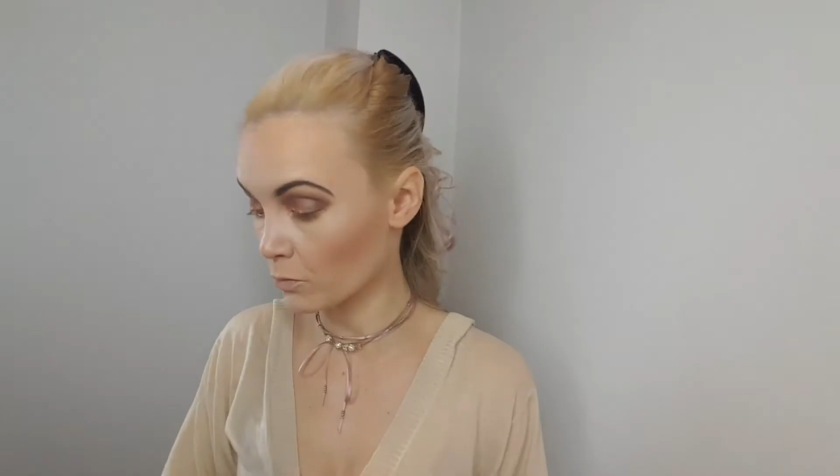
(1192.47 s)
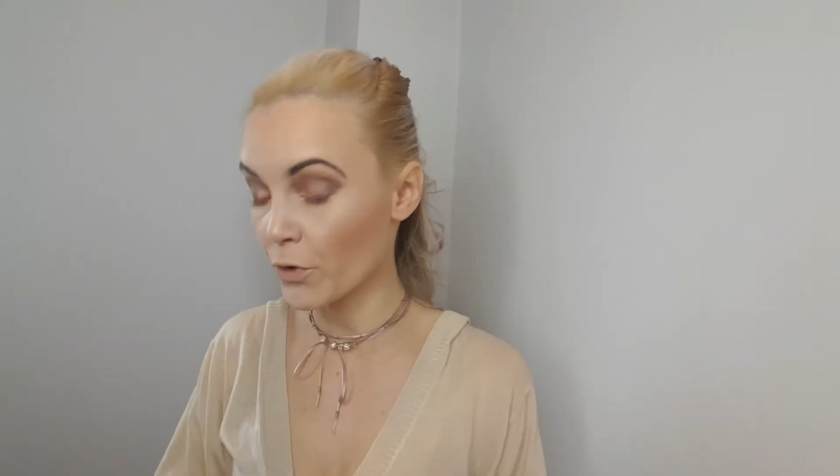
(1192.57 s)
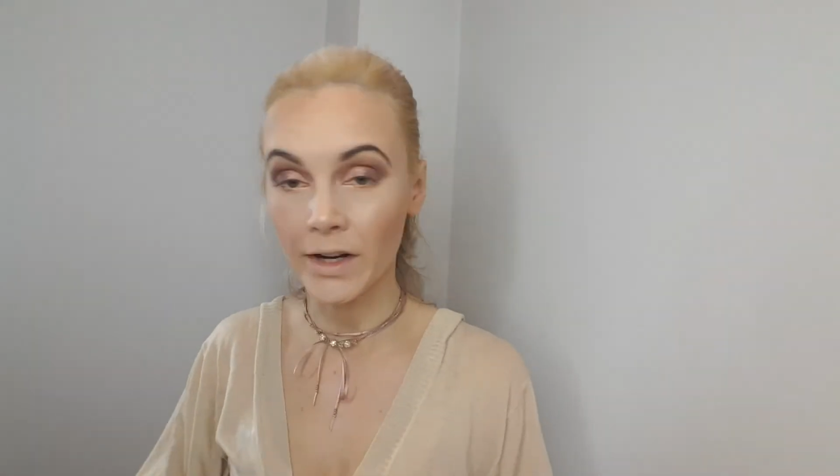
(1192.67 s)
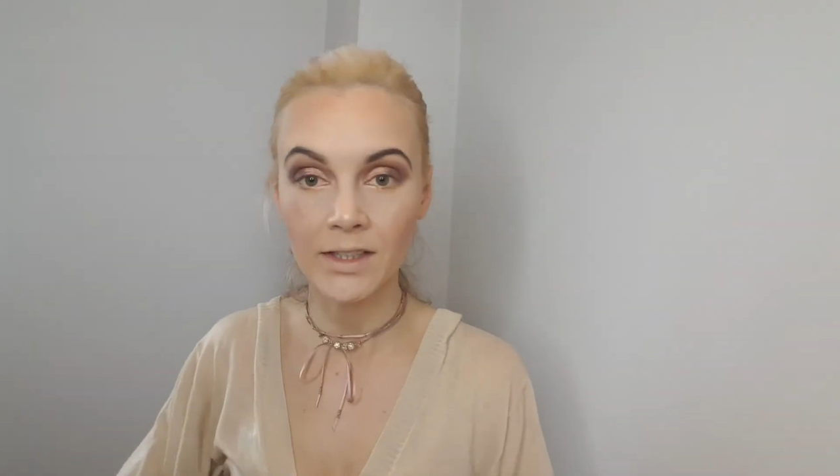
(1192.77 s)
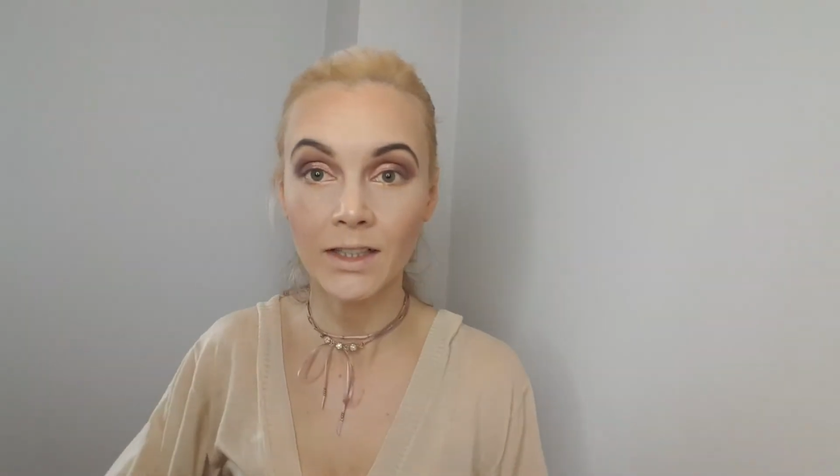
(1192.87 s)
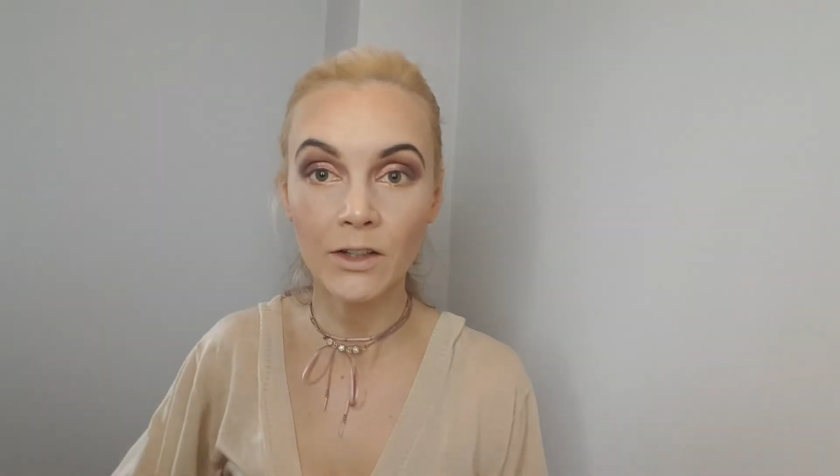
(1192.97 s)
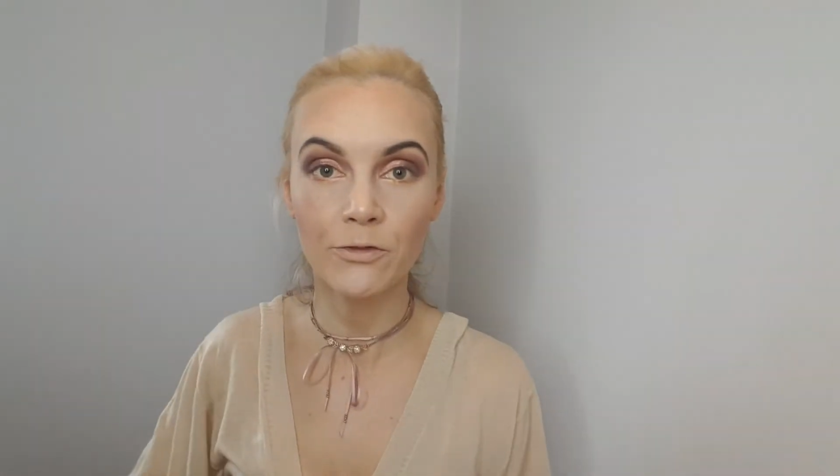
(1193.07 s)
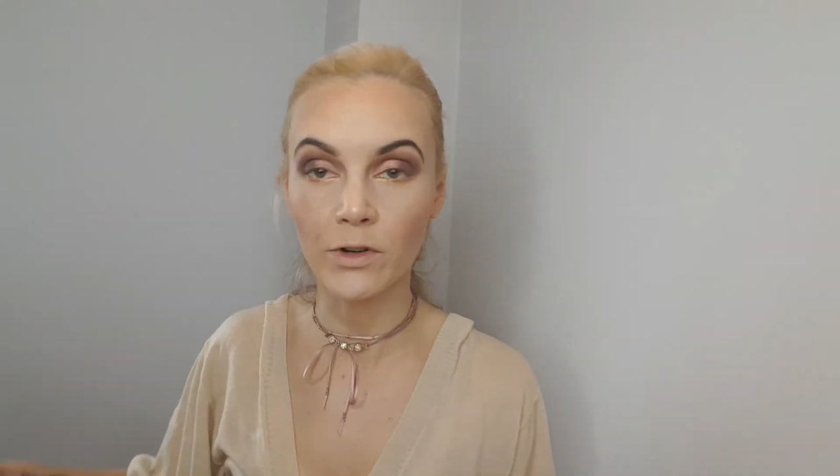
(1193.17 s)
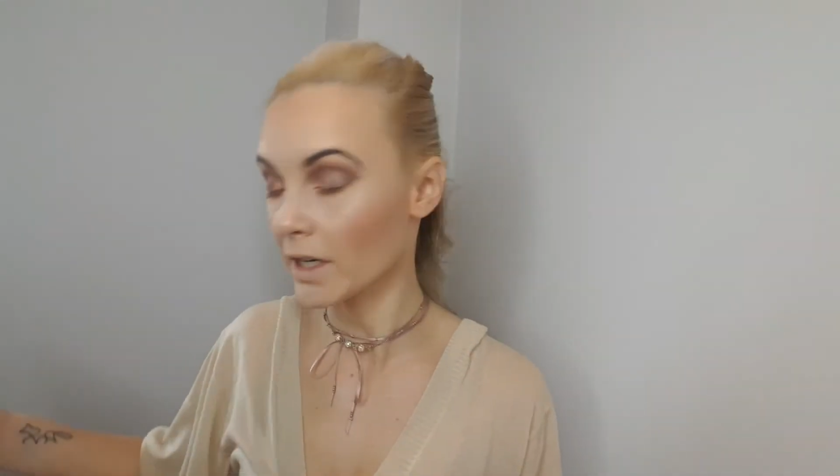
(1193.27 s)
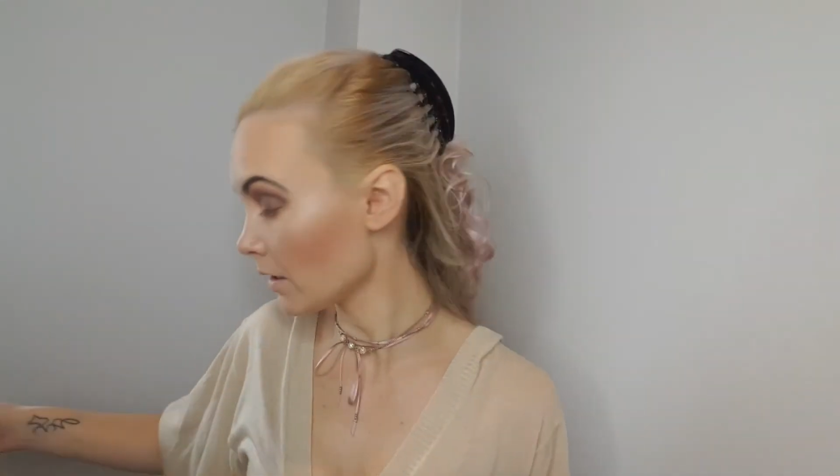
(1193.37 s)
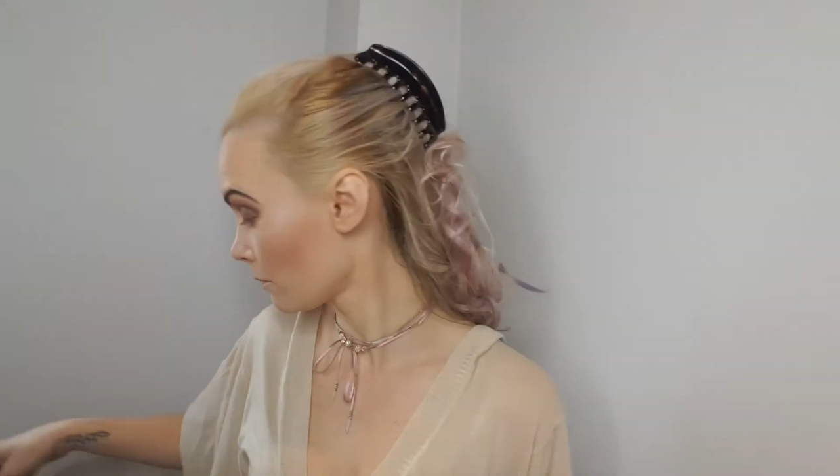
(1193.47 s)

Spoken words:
practically free.